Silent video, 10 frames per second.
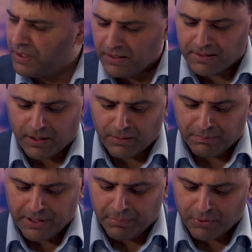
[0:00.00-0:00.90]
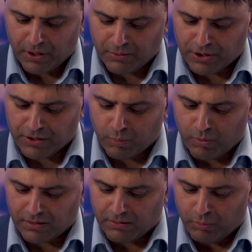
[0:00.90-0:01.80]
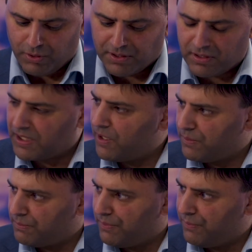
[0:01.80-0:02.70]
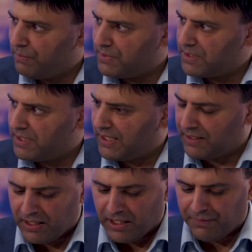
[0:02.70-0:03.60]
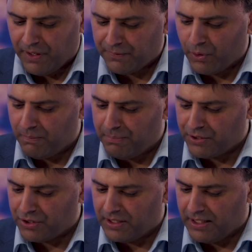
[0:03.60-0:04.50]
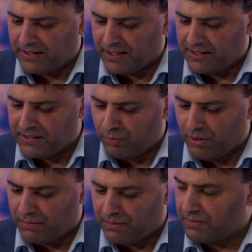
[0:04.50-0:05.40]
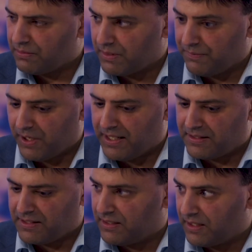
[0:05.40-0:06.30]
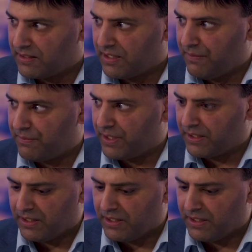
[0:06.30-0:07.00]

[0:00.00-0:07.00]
So people don't just want what's the current performance state. If I've got a budget and this is what the financing is covering,